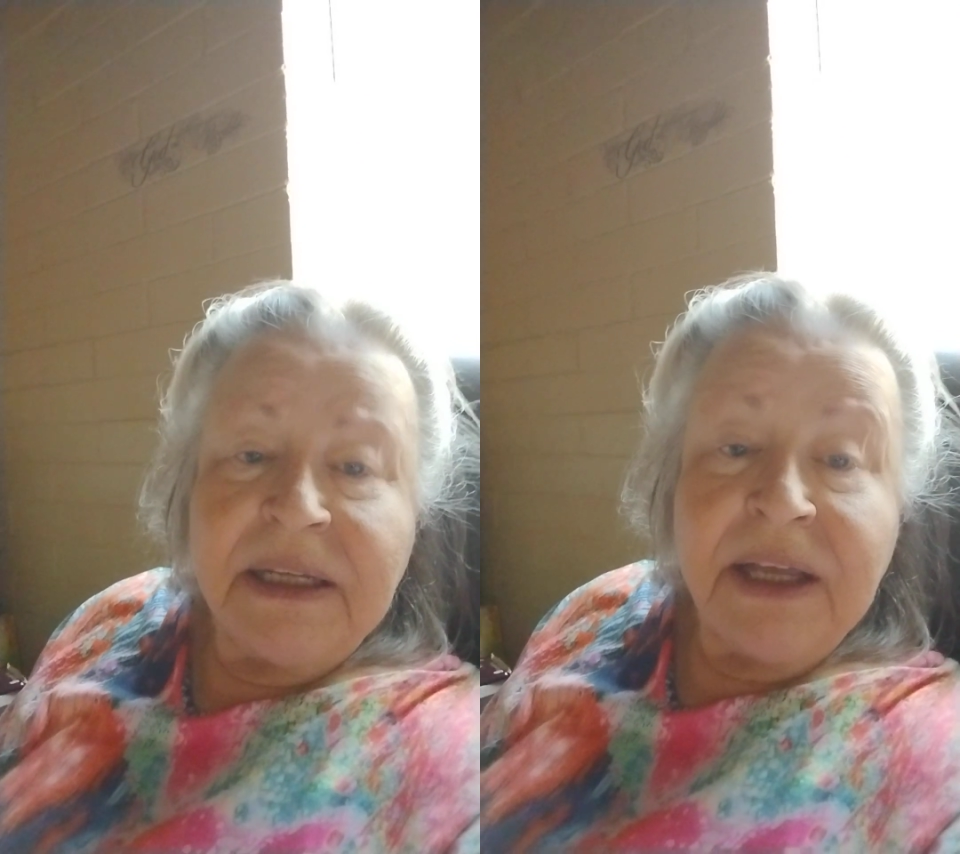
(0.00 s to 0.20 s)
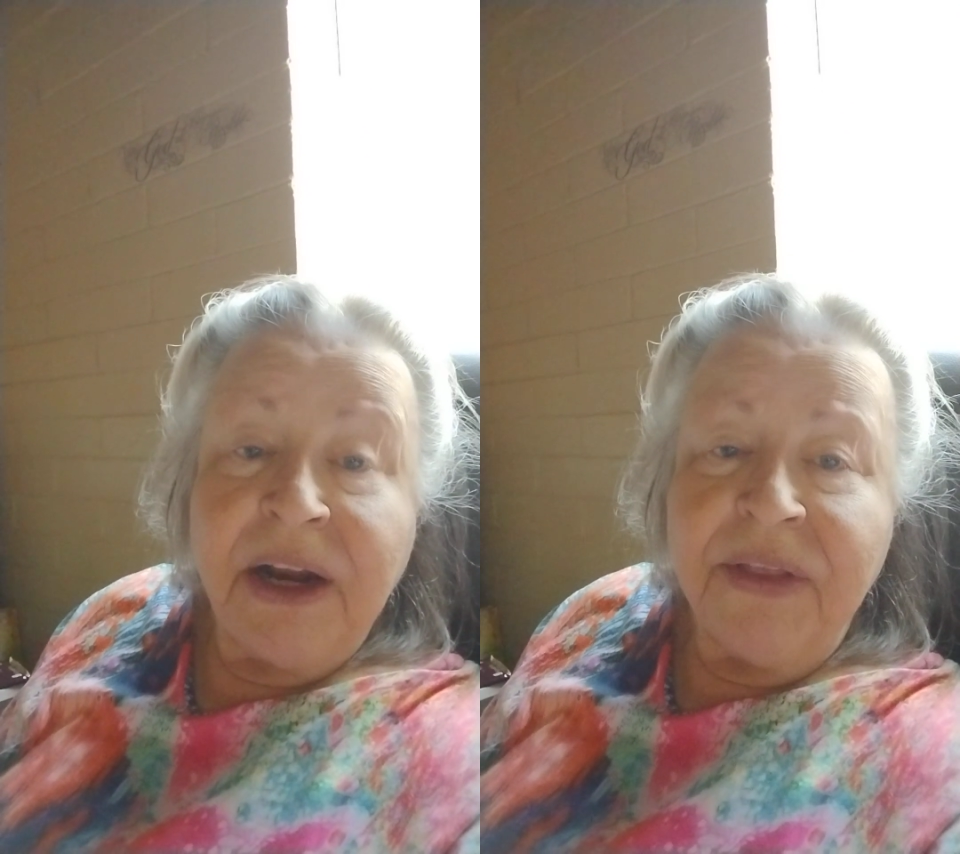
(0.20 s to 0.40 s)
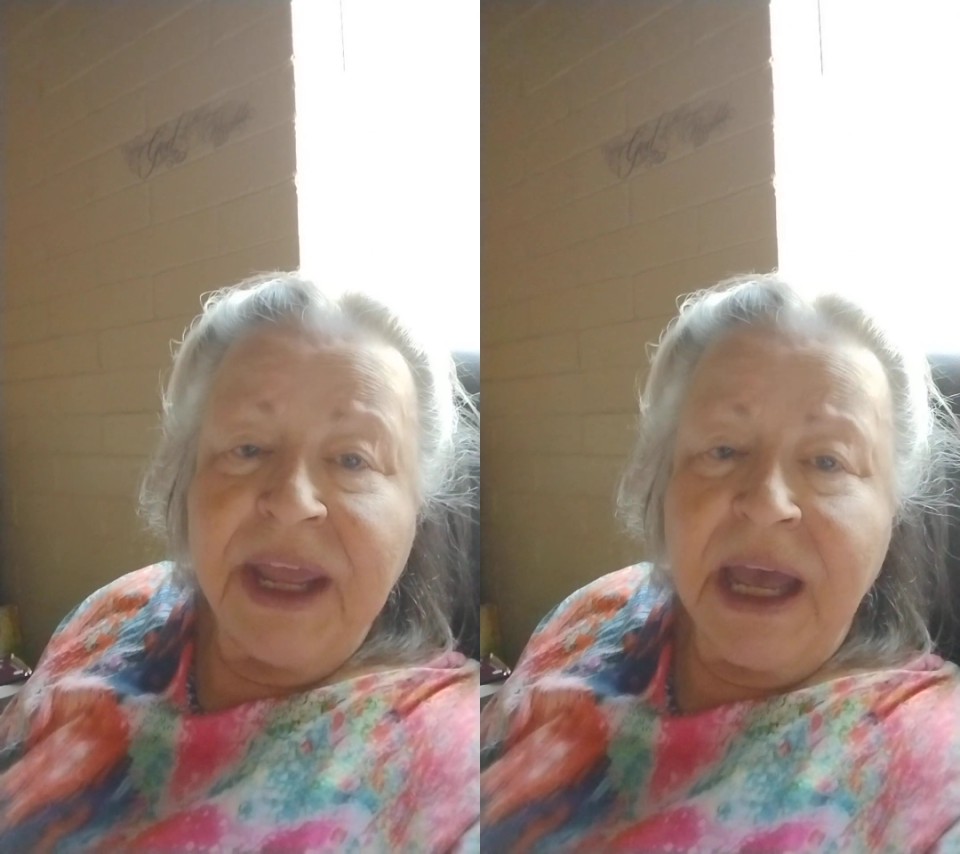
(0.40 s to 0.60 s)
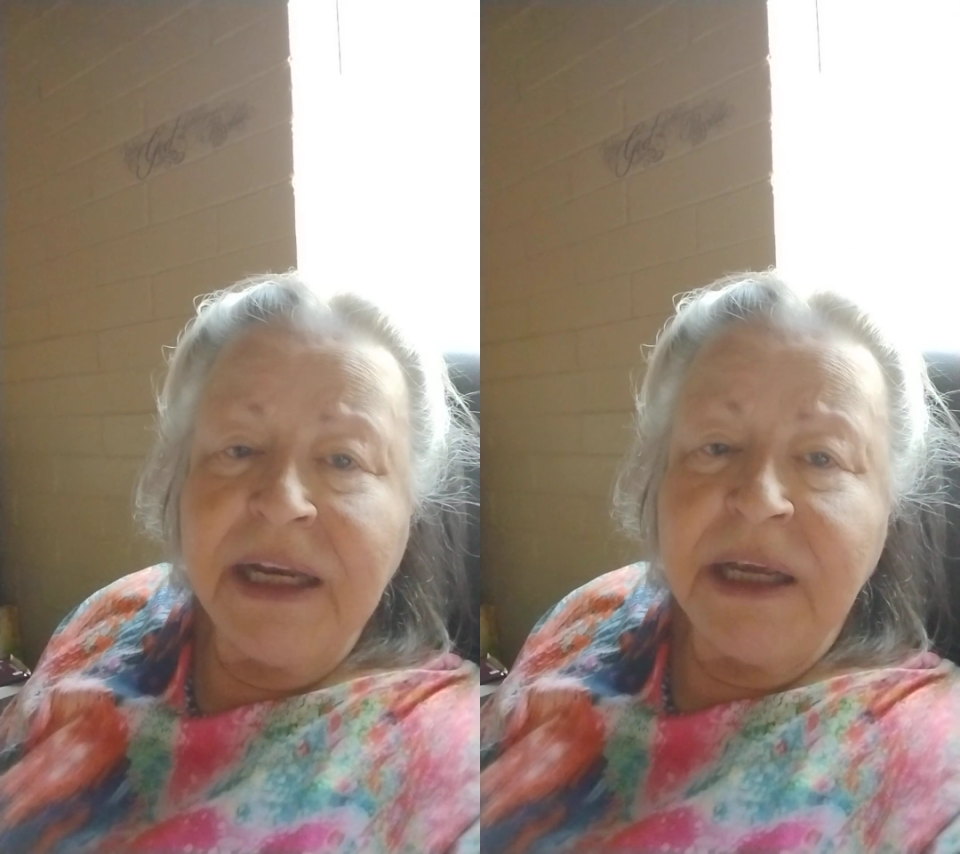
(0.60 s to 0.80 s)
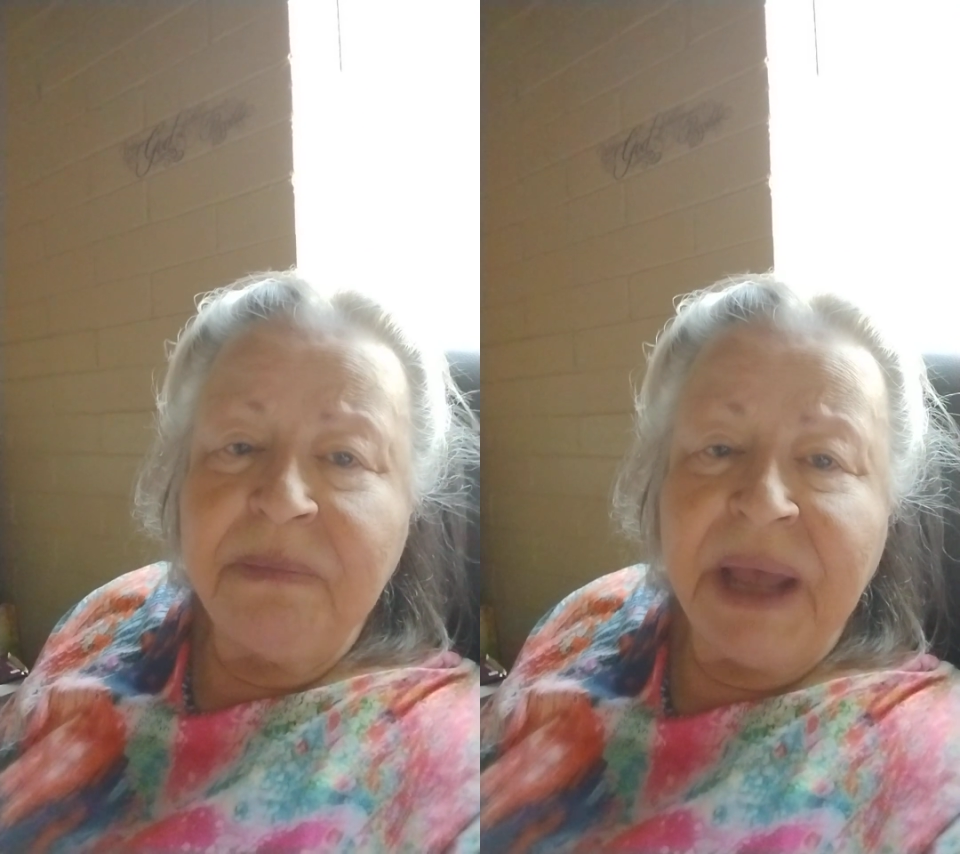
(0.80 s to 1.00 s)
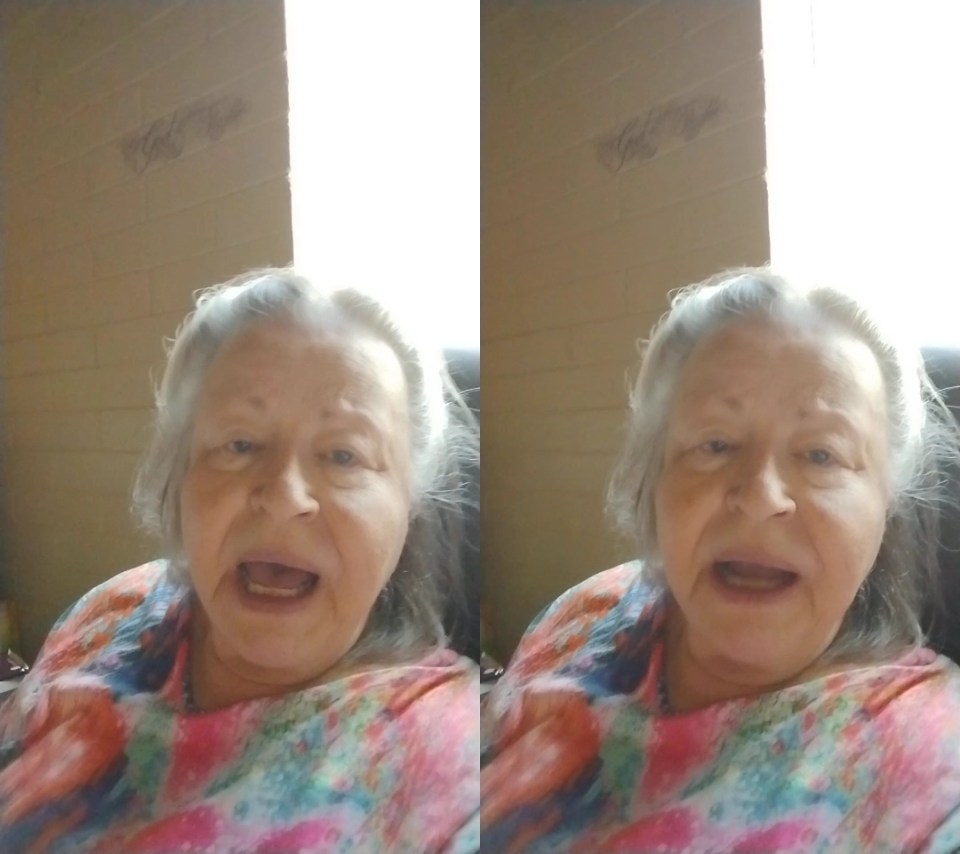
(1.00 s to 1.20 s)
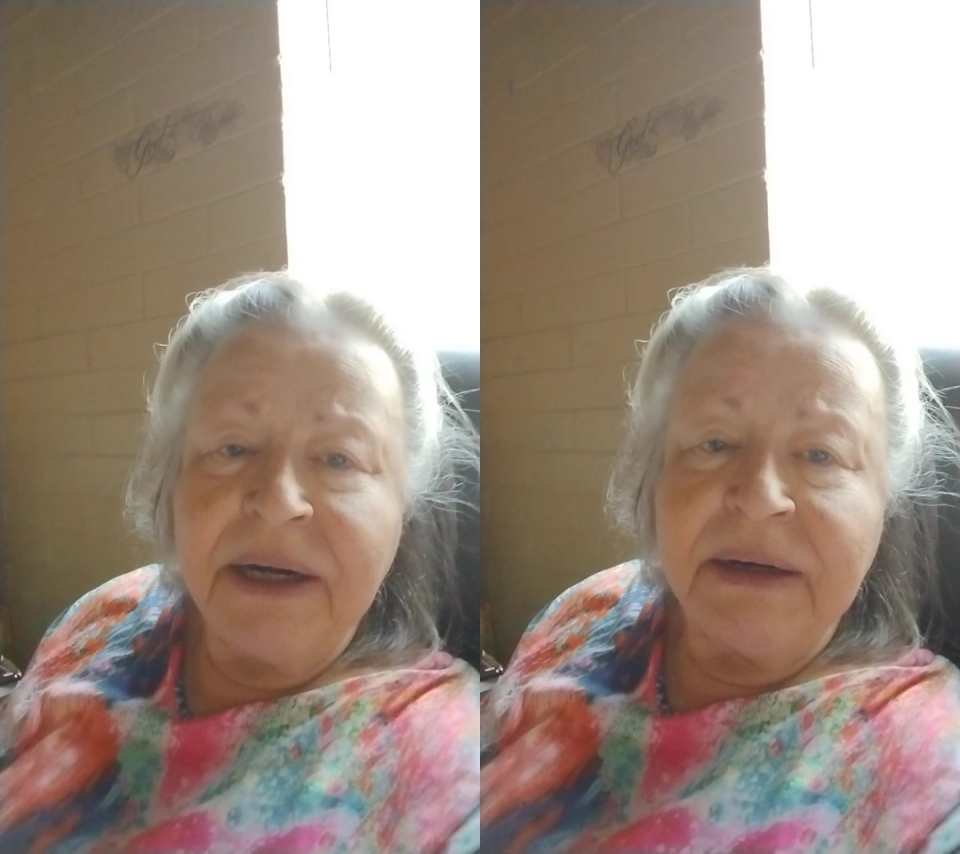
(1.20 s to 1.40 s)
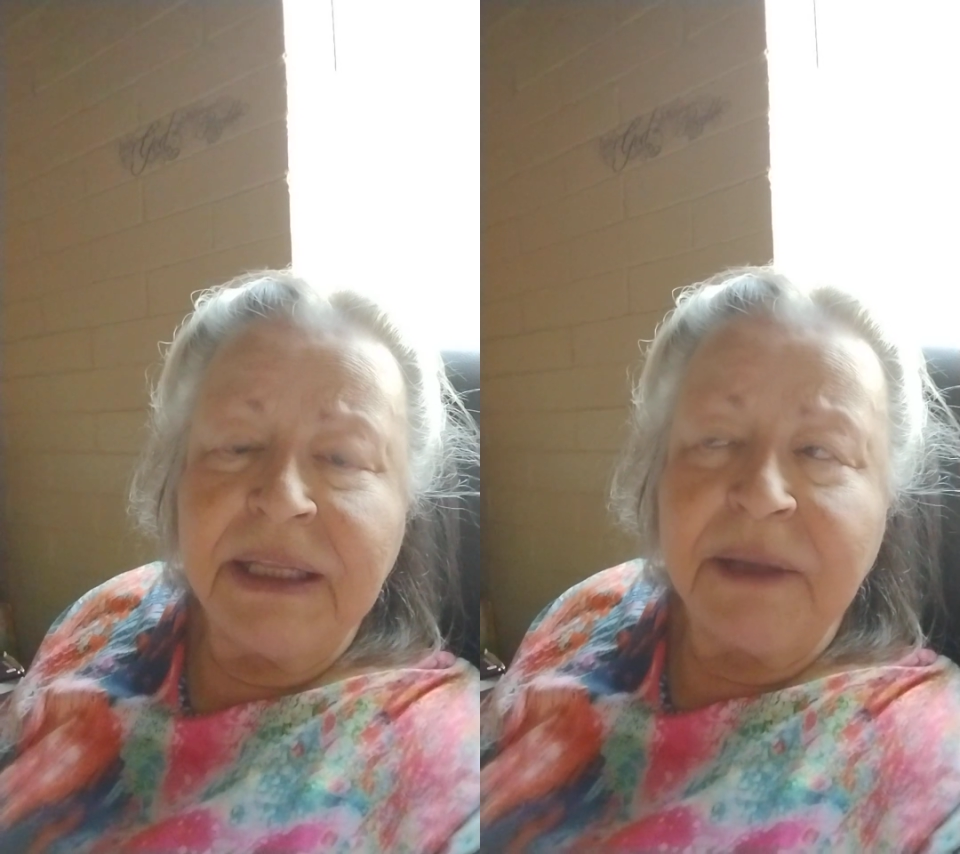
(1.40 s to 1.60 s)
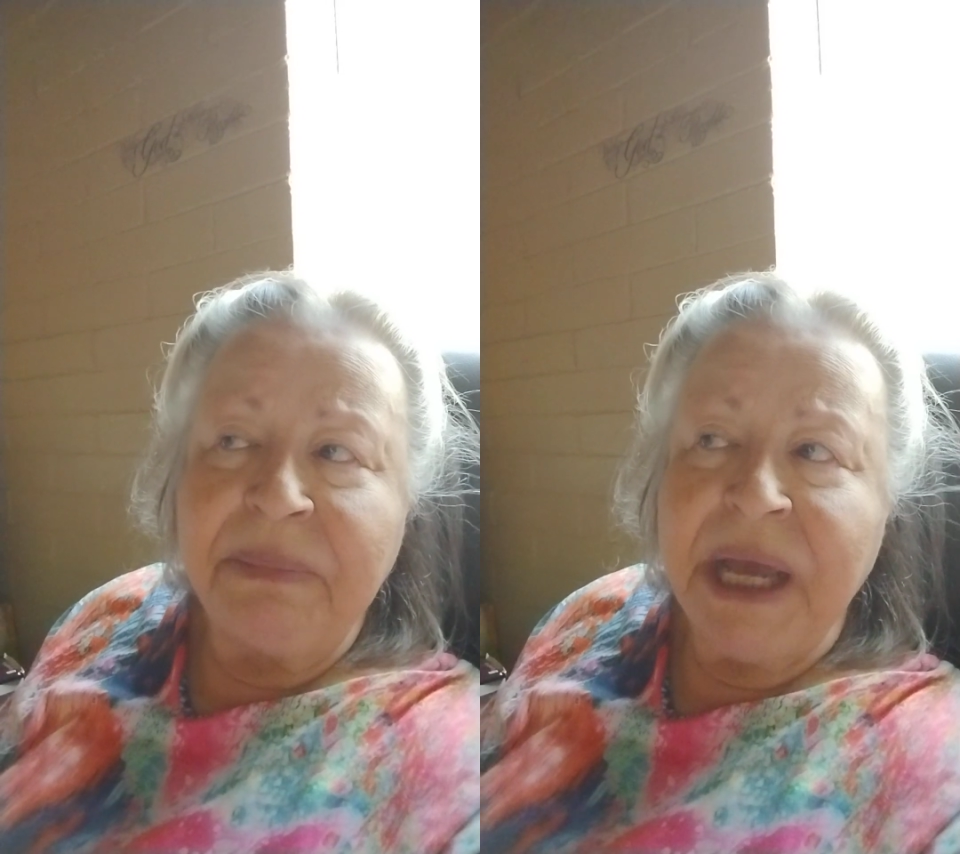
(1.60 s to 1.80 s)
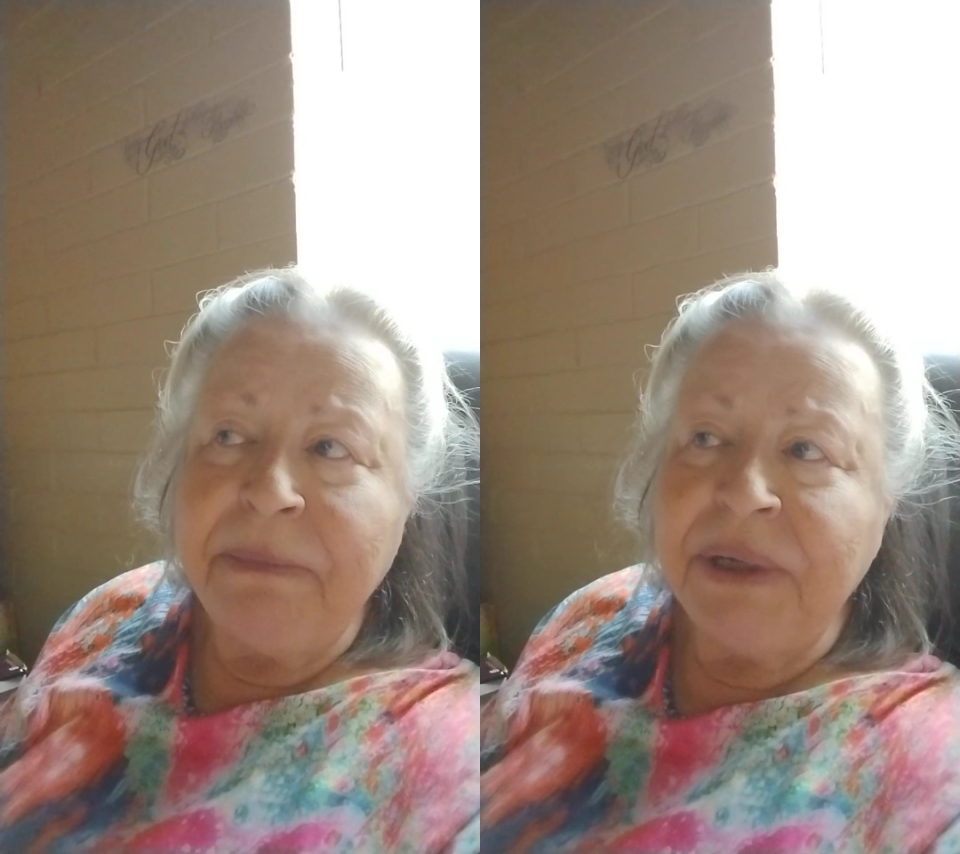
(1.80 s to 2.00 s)
the onion powder and the
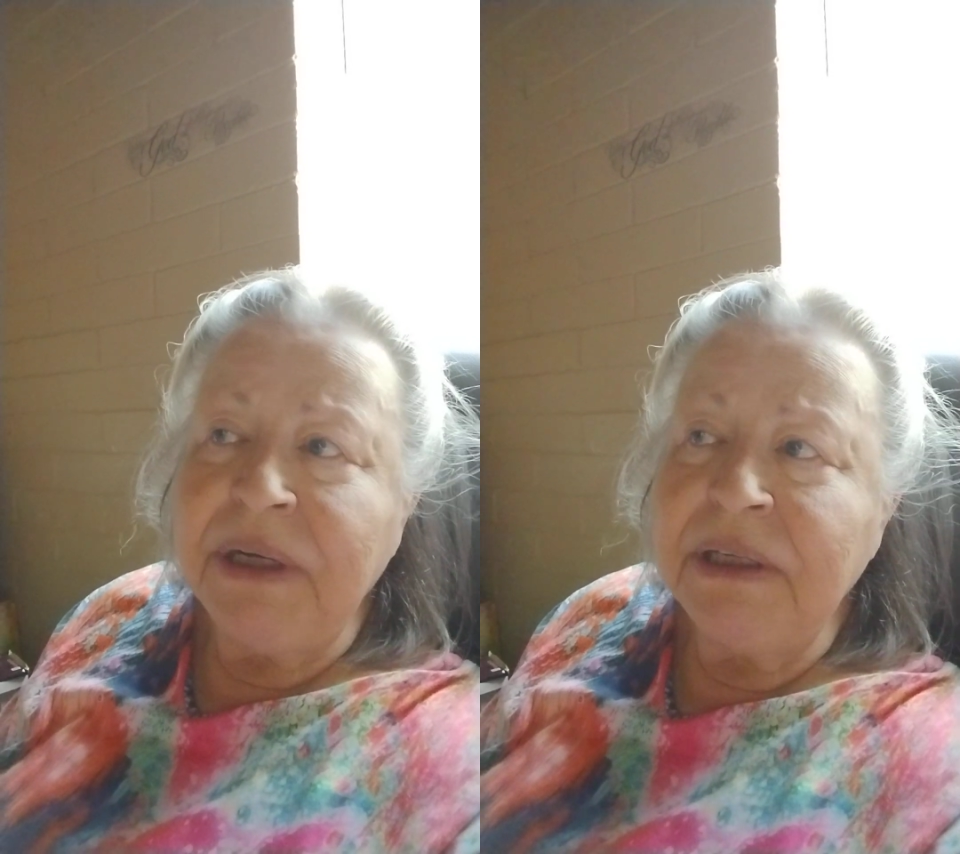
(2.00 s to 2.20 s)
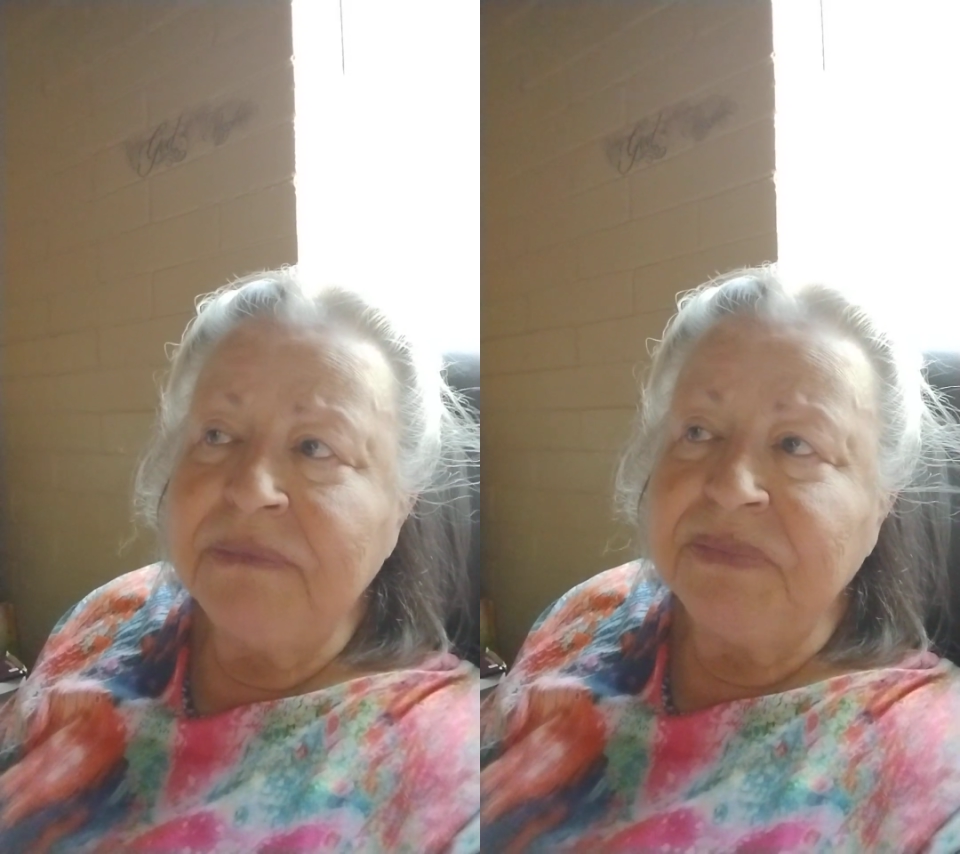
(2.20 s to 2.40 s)
pepper.